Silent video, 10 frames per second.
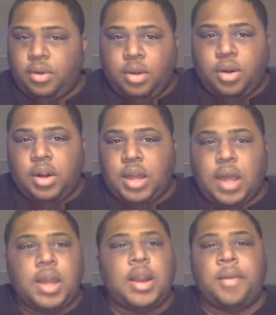
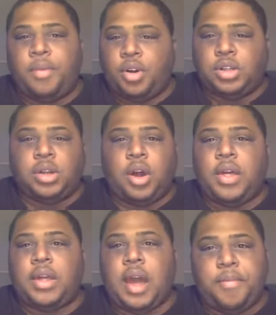EIN numbers and all
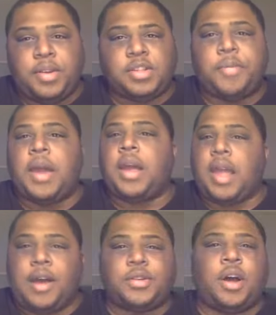that kind of business bank
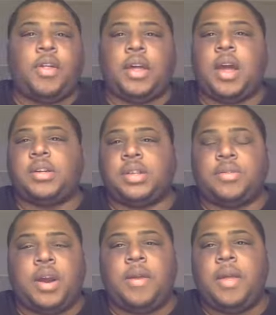accounts, all that kind of stuff,
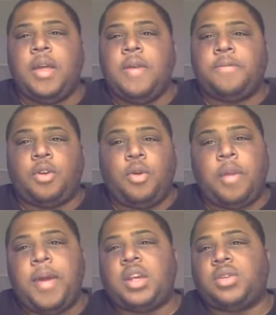right? So you
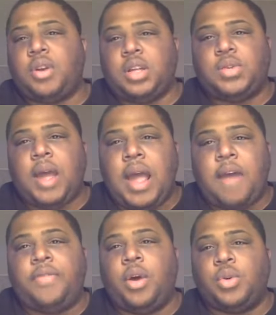want to make sure that you
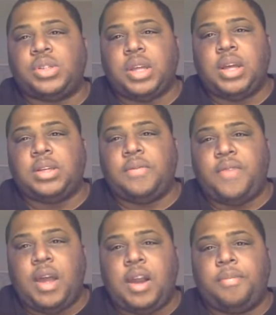have those things
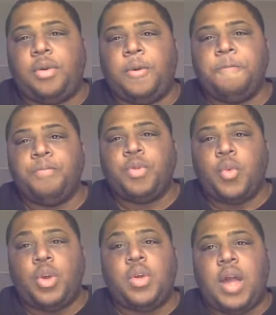available
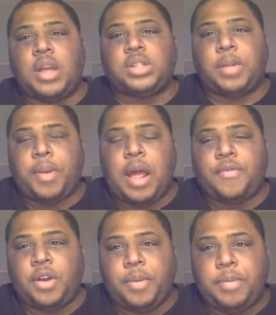when you're actually applying
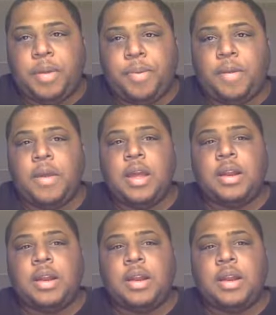for the PPP.